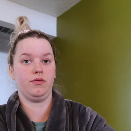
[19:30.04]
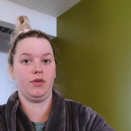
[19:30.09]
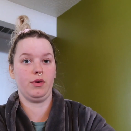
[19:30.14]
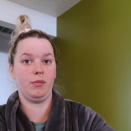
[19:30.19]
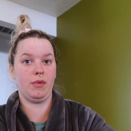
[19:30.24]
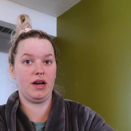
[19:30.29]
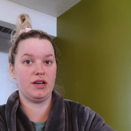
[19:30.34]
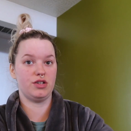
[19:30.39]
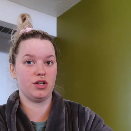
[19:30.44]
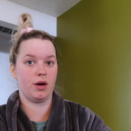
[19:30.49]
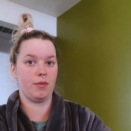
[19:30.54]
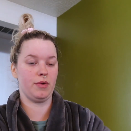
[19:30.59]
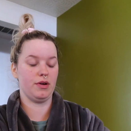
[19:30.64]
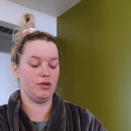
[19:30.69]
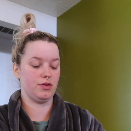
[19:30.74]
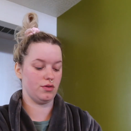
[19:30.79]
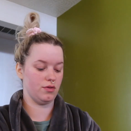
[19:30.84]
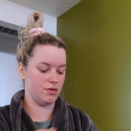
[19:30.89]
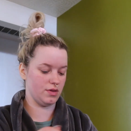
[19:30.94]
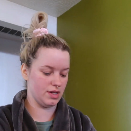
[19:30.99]
For my job,
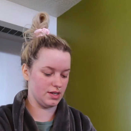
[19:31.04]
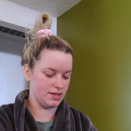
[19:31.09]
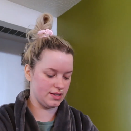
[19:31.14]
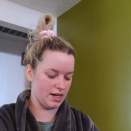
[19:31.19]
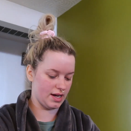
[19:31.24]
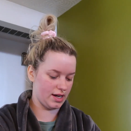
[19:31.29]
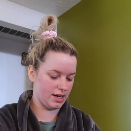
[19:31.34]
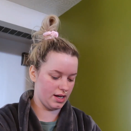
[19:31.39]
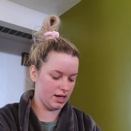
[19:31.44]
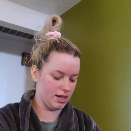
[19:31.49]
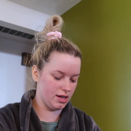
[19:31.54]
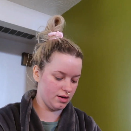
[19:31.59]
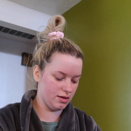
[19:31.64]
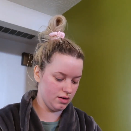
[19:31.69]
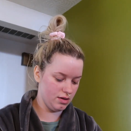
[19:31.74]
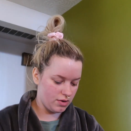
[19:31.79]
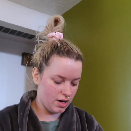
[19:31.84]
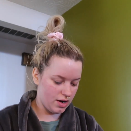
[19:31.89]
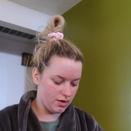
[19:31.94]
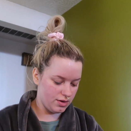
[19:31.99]
I do the second
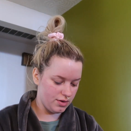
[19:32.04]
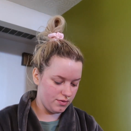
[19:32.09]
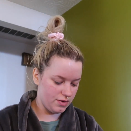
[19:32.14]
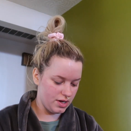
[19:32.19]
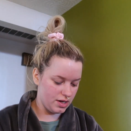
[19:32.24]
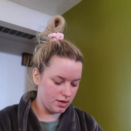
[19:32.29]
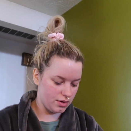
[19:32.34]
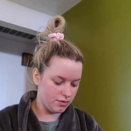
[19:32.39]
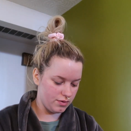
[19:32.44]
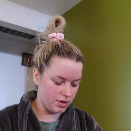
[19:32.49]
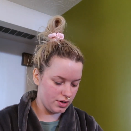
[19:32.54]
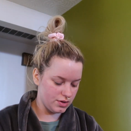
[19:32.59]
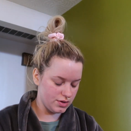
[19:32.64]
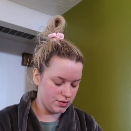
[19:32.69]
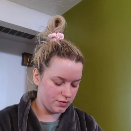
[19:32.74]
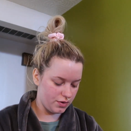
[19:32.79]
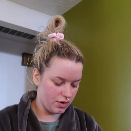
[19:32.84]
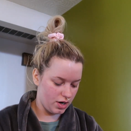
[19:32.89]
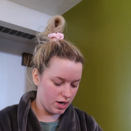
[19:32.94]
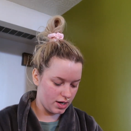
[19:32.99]
round of
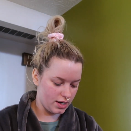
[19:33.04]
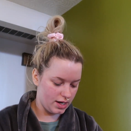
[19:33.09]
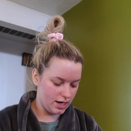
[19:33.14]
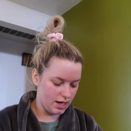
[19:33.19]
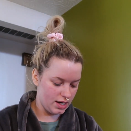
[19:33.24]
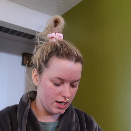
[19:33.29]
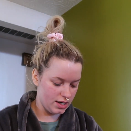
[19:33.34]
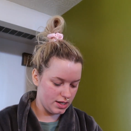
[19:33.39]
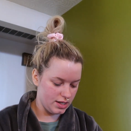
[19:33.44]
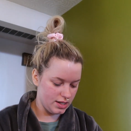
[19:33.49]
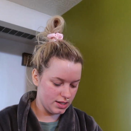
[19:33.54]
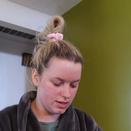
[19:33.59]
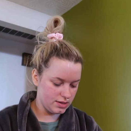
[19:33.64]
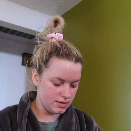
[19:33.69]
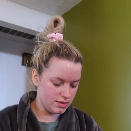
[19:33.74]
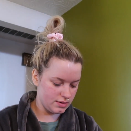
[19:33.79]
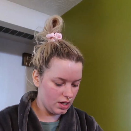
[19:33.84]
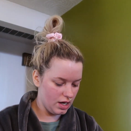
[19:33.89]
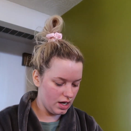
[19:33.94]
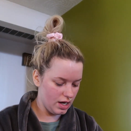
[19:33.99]
interviews for our
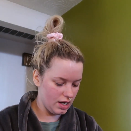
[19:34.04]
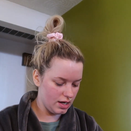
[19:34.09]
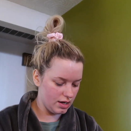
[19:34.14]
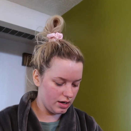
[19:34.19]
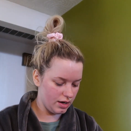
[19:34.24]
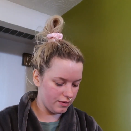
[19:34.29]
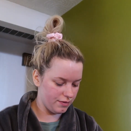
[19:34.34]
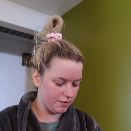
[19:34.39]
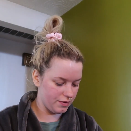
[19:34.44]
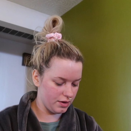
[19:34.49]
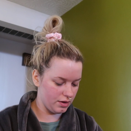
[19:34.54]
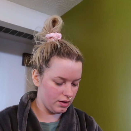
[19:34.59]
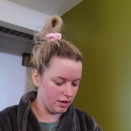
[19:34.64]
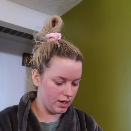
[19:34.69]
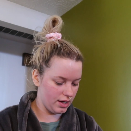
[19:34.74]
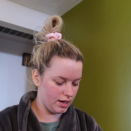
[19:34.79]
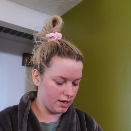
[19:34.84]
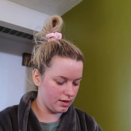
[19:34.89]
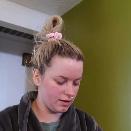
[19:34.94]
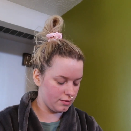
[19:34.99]
candidates, and I feel
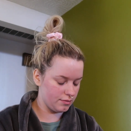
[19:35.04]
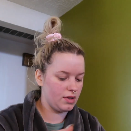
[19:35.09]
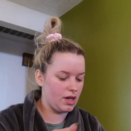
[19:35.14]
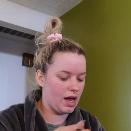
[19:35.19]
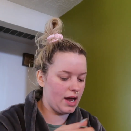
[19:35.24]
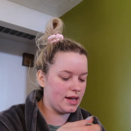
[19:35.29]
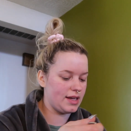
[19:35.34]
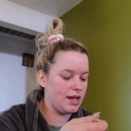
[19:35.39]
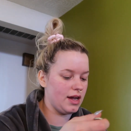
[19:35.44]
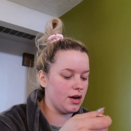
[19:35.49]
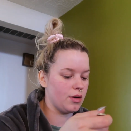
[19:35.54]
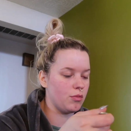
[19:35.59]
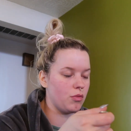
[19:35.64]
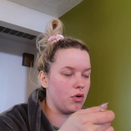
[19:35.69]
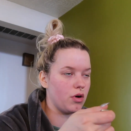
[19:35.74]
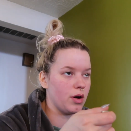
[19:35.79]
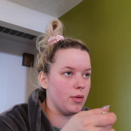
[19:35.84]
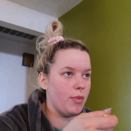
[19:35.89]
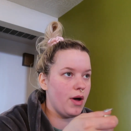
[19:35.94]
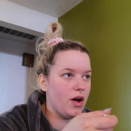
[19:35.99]
like I care
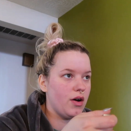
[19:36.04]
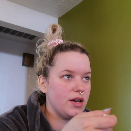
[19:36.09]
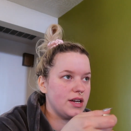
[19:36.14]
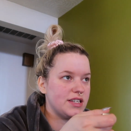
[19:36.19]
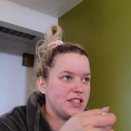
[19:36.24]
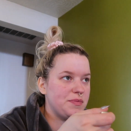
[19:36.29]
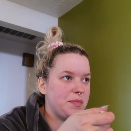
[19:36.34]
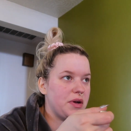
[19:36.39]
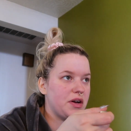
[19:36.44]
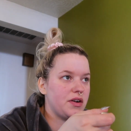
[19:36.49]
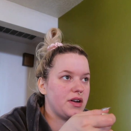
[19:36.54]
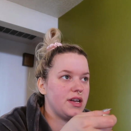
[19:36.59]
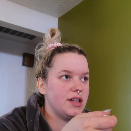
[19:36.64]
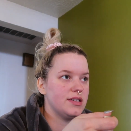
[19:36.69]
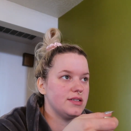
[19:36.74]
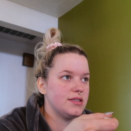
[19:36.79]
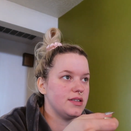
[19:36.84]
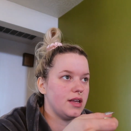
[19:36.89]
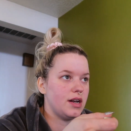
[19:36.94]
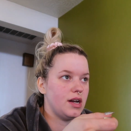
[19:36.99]
more about
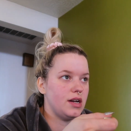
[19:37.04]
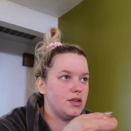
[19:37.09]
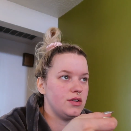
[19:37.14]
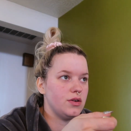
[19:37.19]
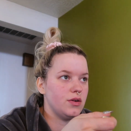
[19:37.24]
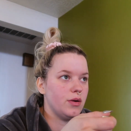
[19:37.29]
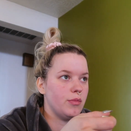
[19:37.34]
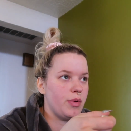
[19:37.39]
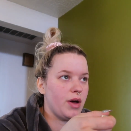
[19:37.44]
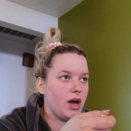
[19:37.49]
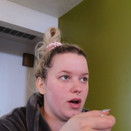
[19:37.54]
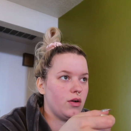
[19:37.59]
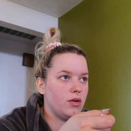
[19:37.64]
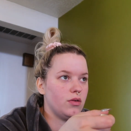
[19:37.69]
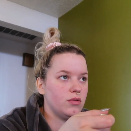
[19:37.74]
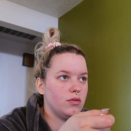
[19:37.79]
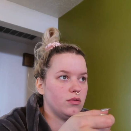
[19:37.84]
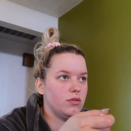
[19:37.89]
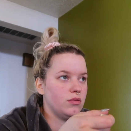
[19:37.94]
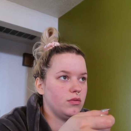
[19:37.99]
experience than I do
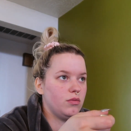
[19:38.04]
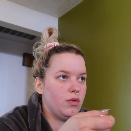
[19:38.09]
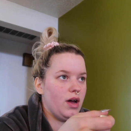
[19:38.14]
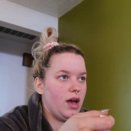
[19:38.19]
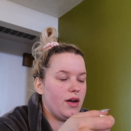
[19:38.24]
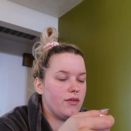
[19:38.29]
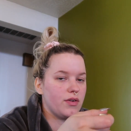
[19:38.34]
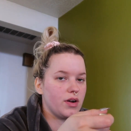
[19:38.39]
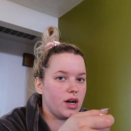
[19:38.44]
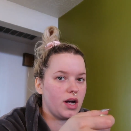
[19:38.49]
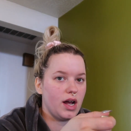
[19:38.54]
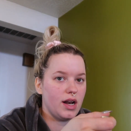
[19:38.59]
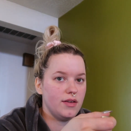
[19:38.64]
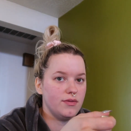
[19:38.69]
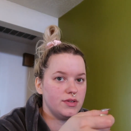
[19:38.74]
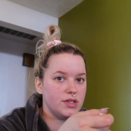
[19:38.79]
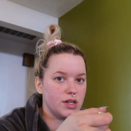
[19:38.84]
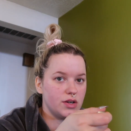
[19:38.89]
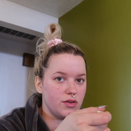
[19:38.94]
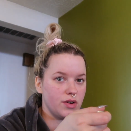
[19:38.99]
about whatever kind
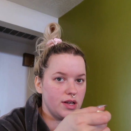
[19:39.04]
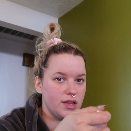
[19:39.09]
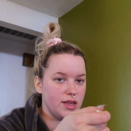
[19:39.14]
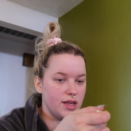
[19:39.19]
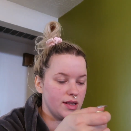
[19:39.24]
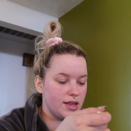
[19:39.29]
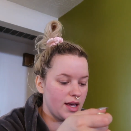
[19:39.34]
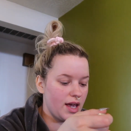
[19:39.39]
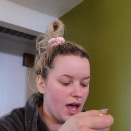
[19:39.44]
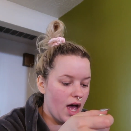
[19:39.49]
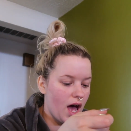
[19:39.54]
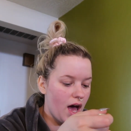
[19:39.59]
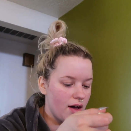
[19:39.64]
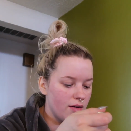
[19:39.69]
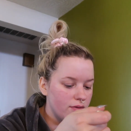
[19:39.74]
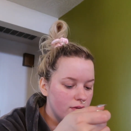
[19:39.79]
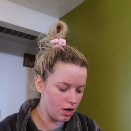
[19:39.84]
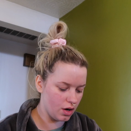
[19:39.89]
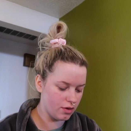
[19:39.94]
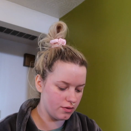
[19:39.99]
of degree that they
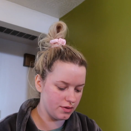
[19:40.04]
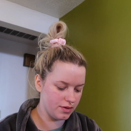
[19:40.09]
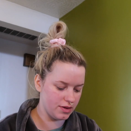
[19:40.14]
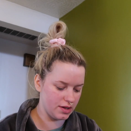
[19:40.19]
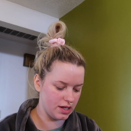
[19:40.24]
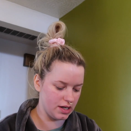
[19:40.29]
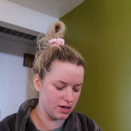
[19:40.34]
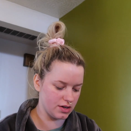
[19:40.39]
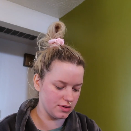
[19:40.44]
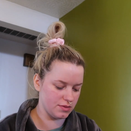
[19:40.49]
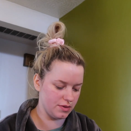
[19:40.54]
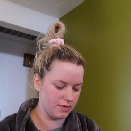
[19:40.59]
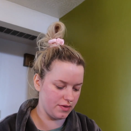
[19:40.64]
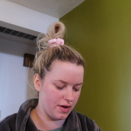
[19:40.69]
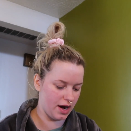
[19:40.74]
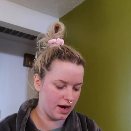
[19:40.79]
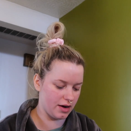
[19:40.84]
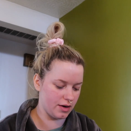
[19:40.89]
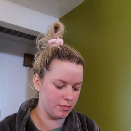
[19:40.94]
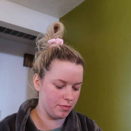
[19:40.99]
have. Over the years, we've
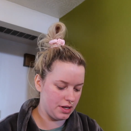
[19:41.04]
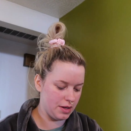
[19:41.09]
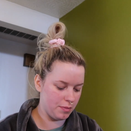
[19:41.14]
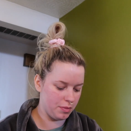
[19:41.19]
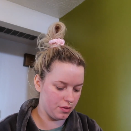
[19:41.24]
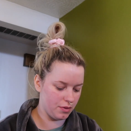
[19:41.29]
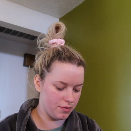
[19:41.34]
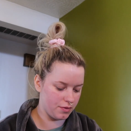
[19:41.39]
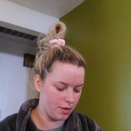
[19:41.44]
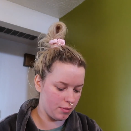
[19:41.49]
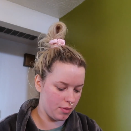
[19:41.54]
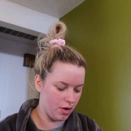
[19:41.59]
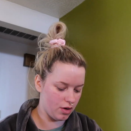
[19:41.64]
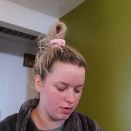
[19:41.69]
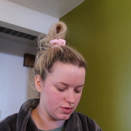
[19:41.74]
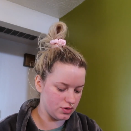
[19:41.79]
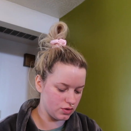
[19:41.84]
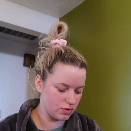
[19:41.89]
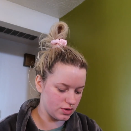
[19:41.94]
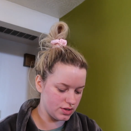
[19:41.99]
hired people from
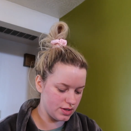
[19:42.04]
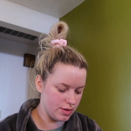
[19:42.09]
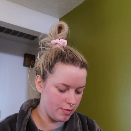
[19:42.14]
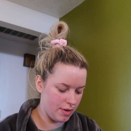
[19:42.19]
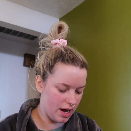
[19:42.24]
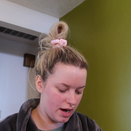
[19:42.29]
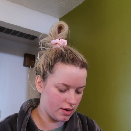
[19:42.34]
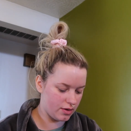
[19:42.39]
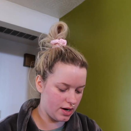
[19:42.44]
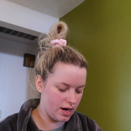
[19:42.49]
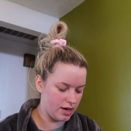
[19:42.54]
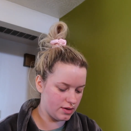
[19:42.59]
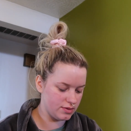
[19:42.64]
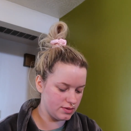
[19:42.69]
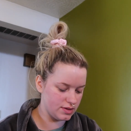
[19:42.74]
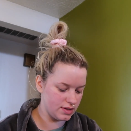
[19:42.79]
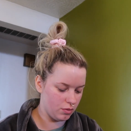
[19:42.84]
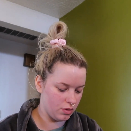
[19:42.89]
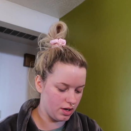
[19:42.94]
all sorts of backgrounds.